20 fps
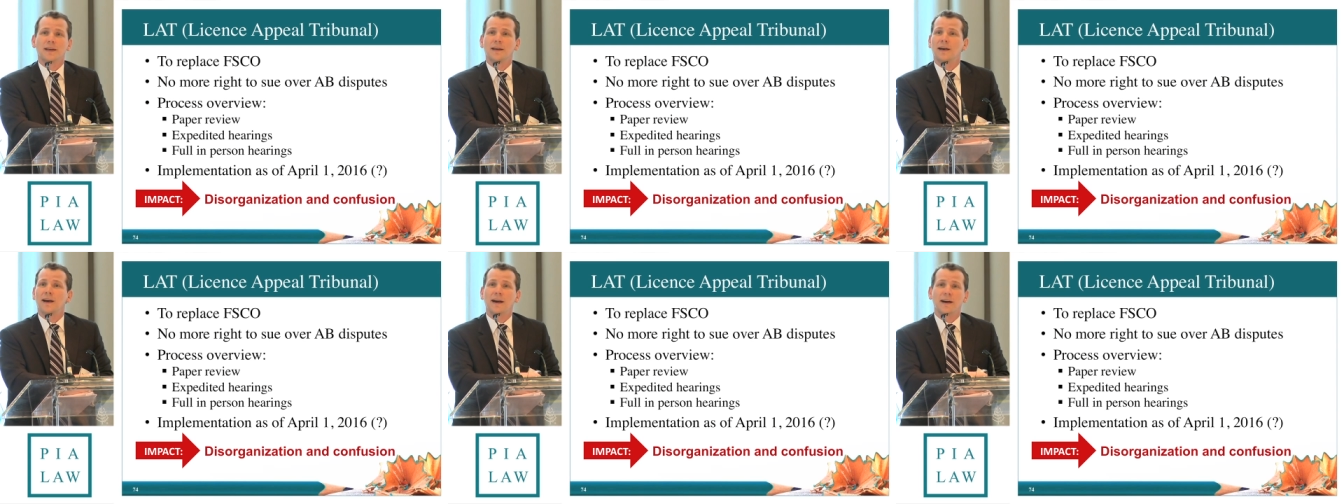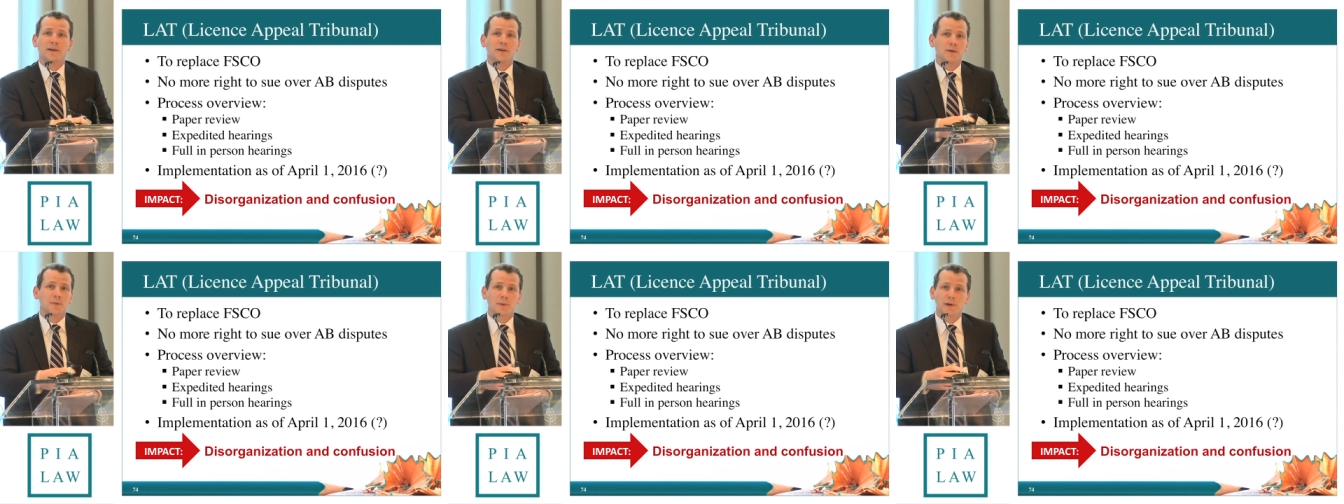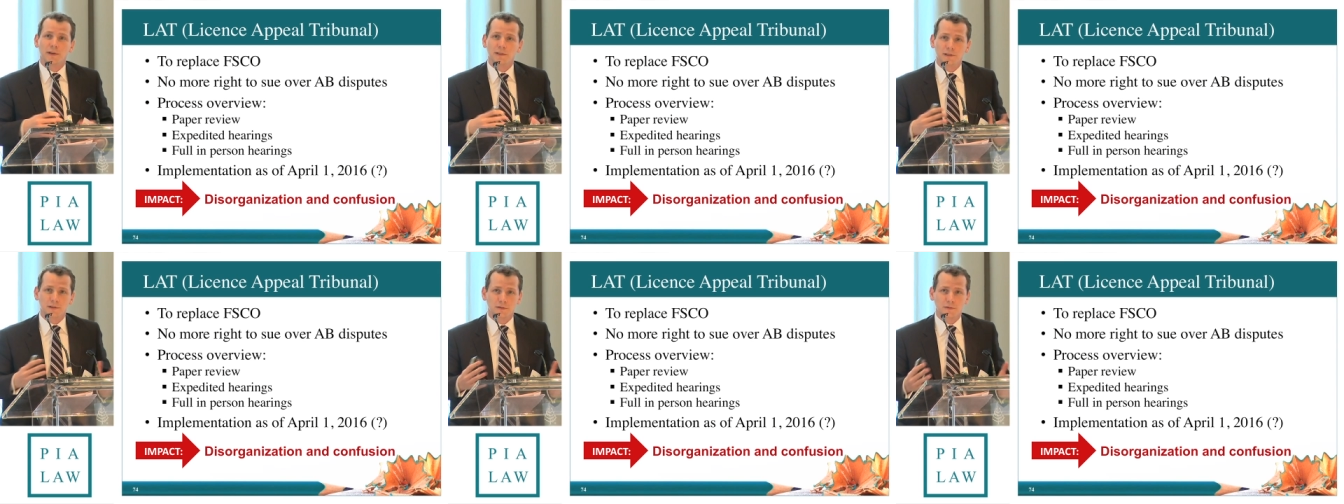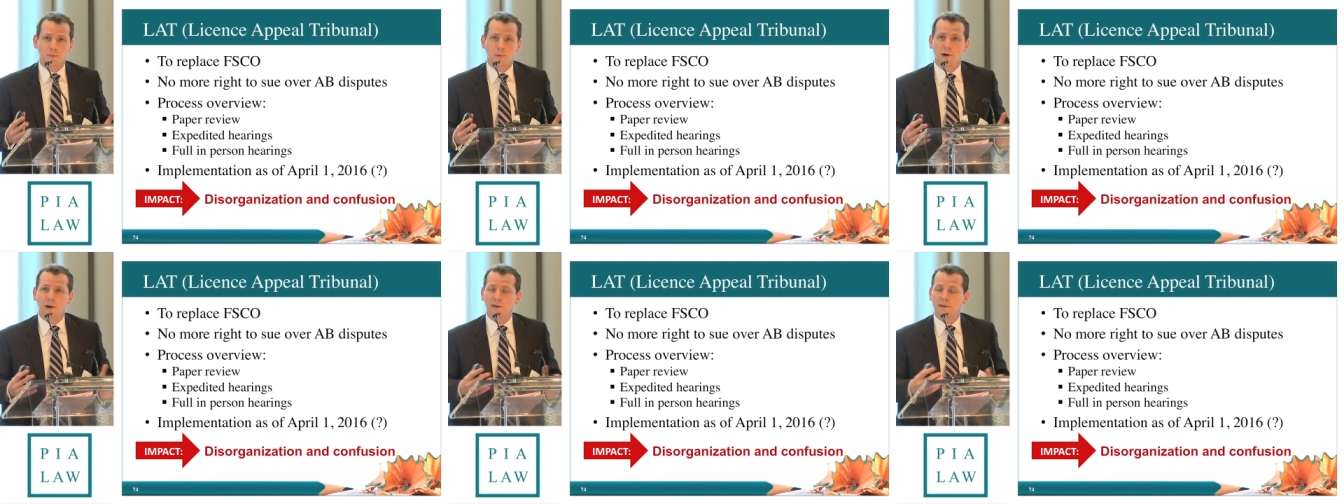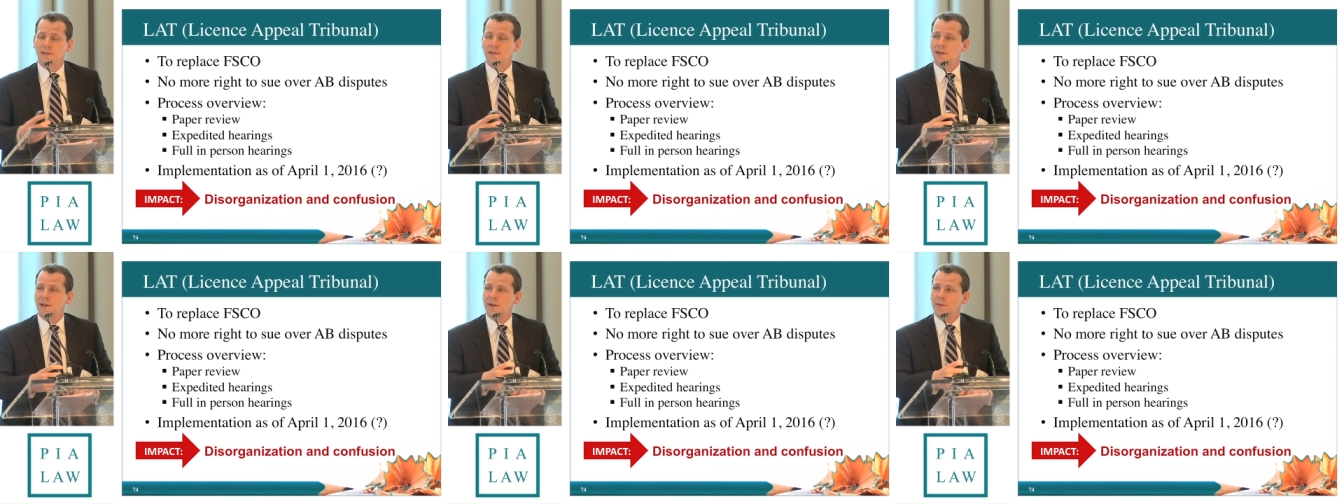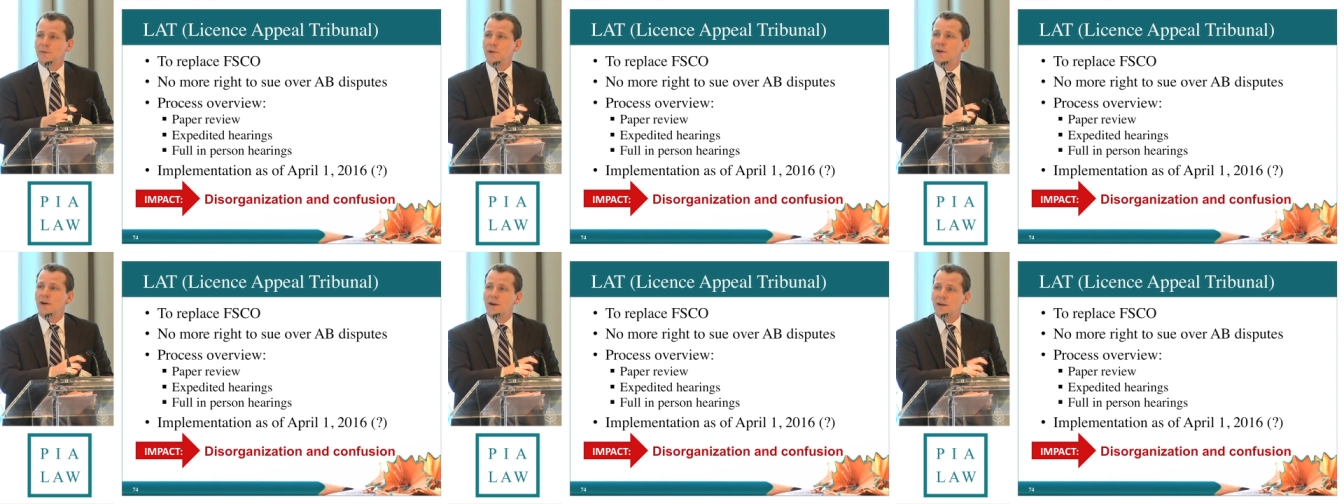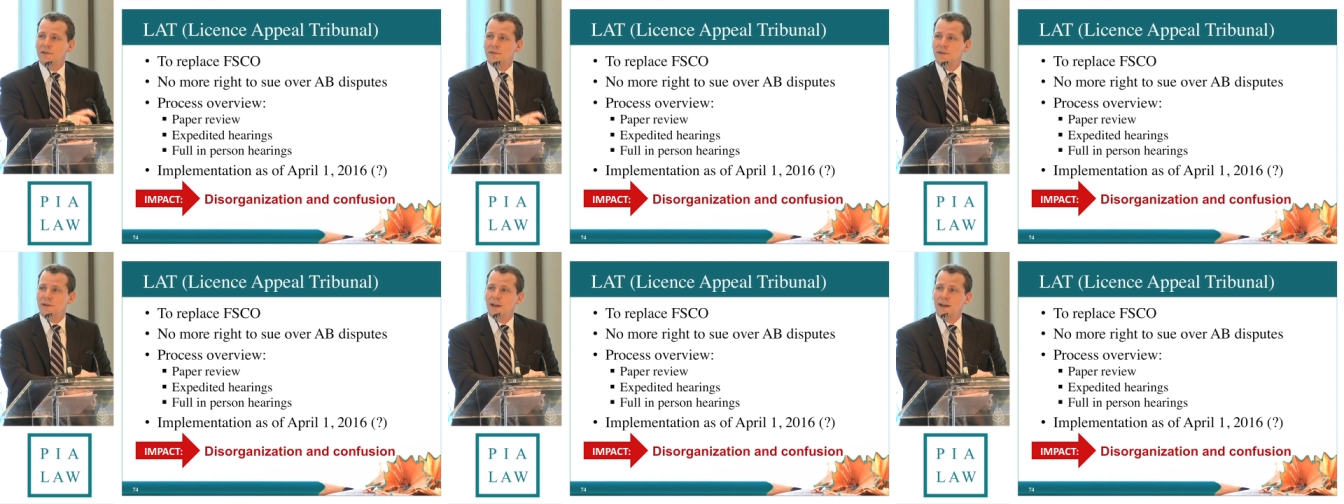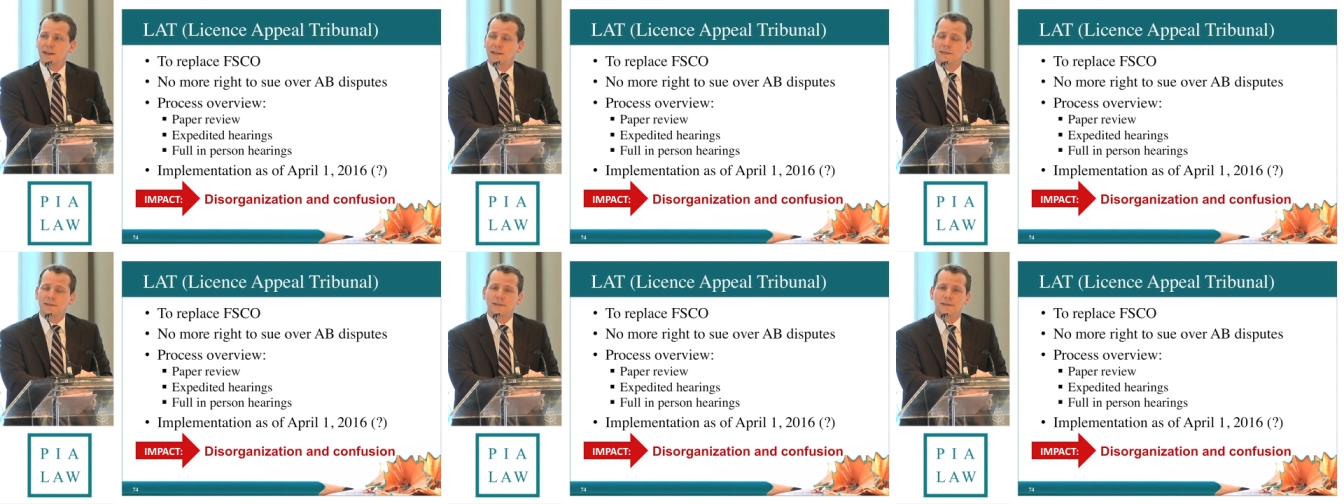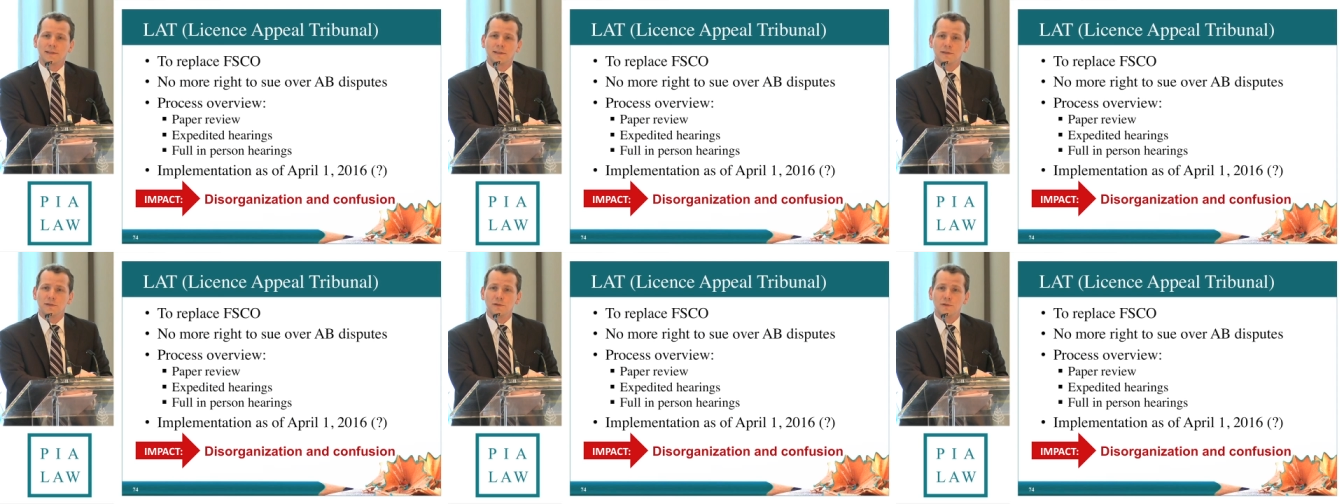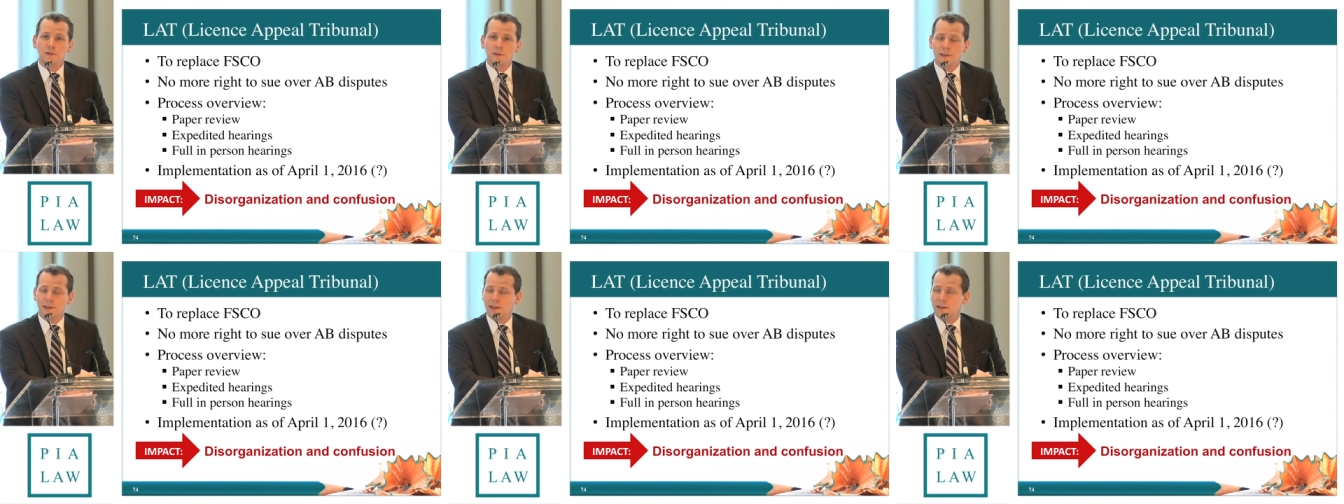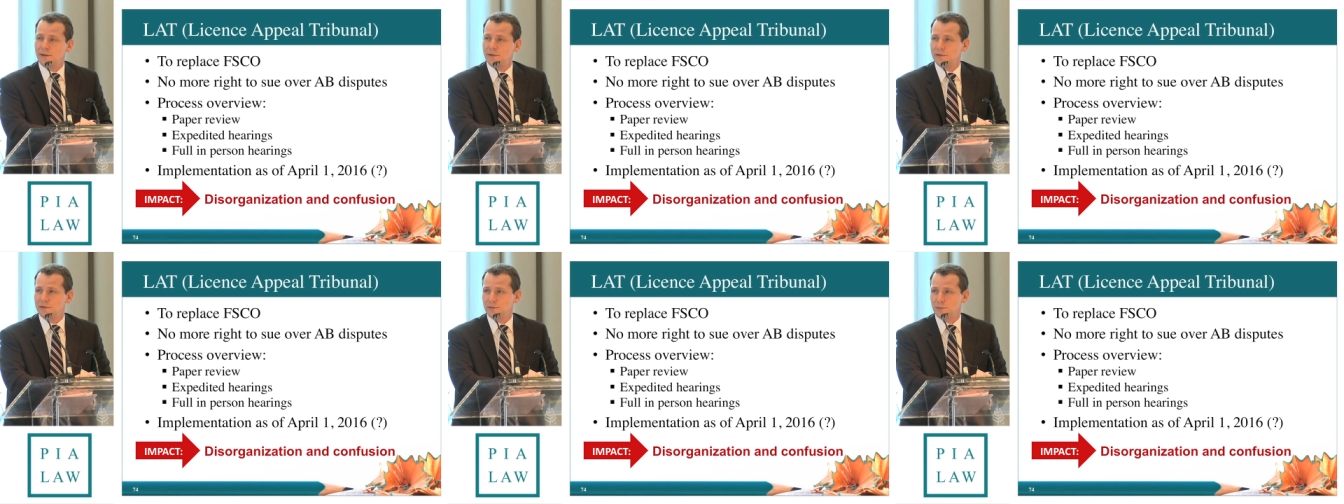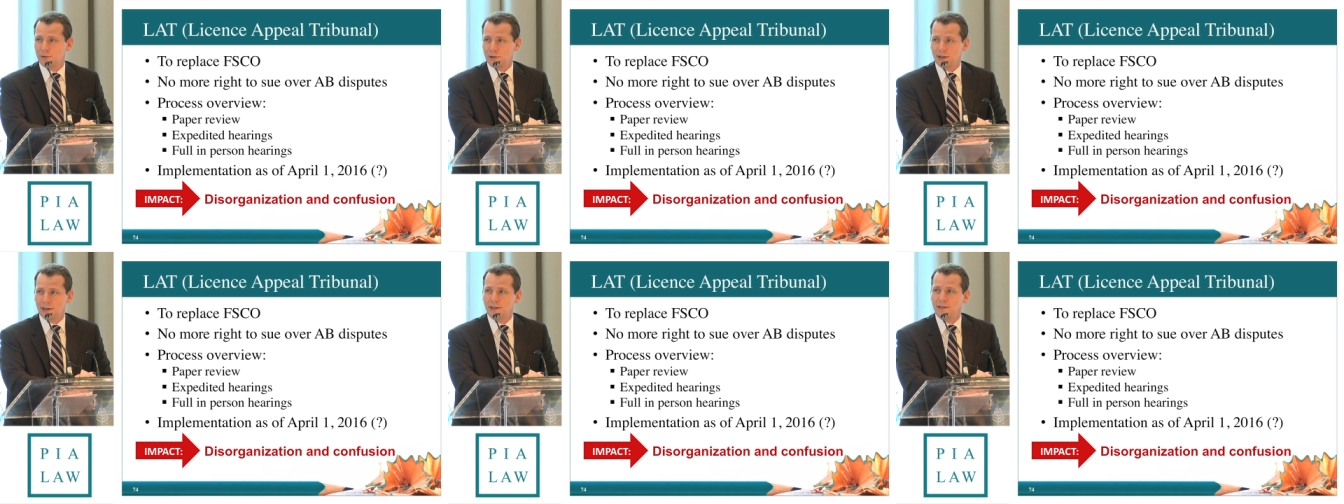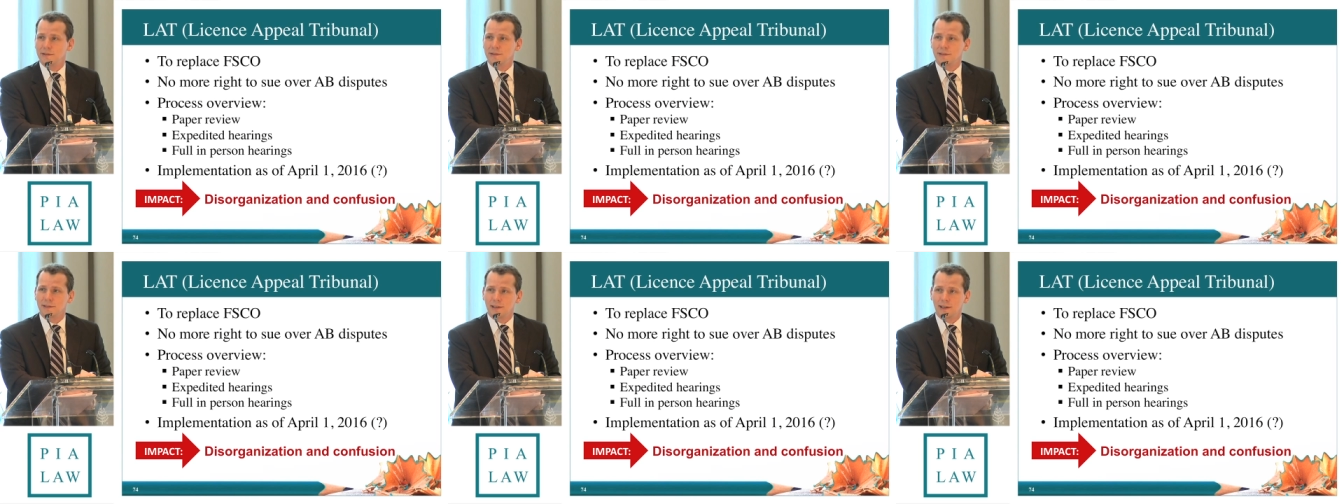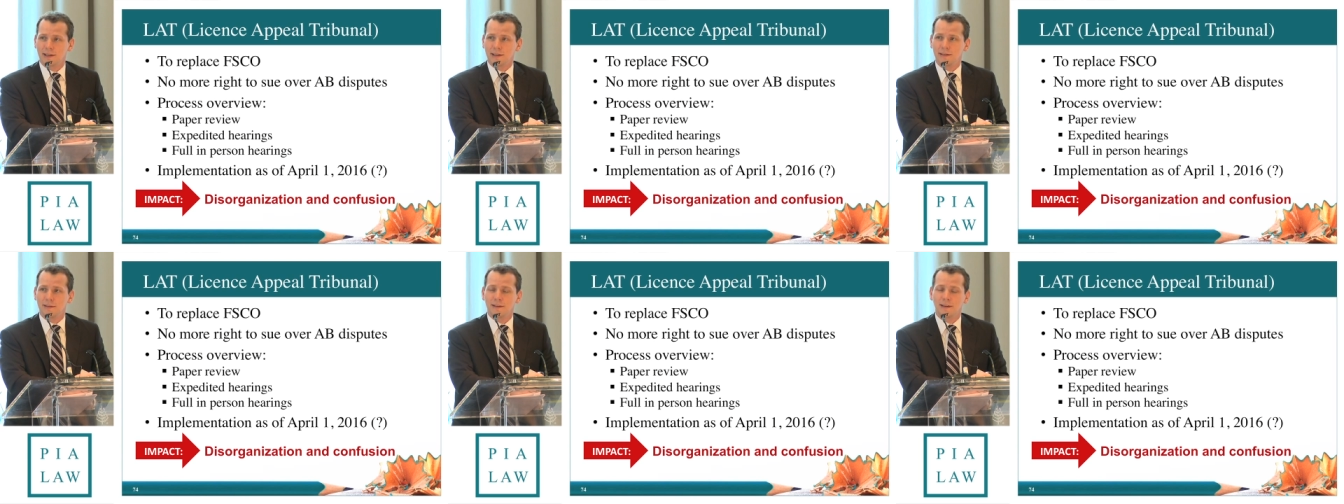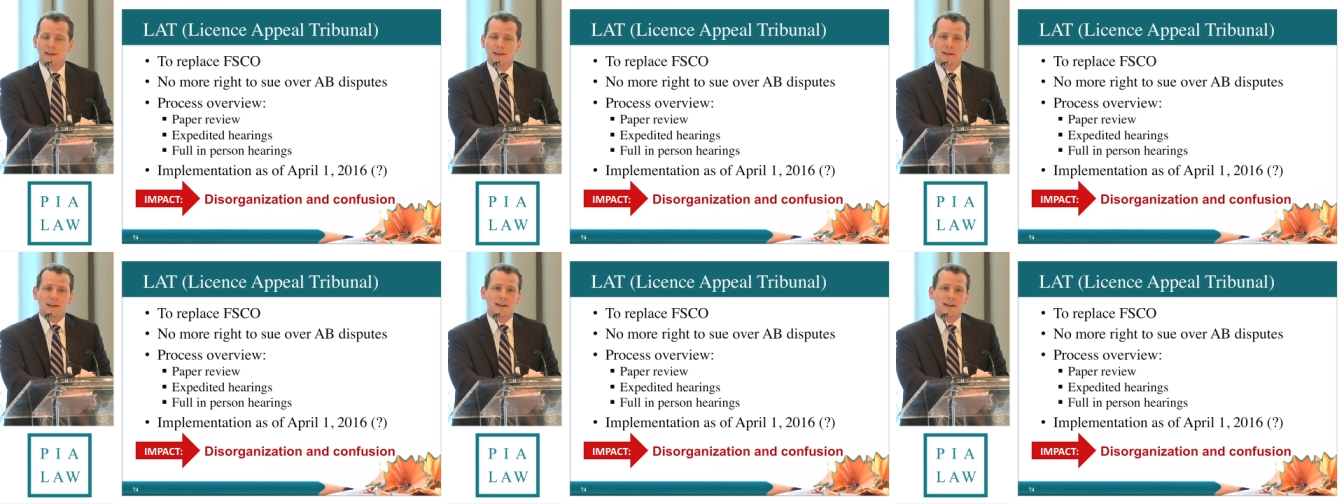hire a bunch of part-time contract adjudicators, from what I understand,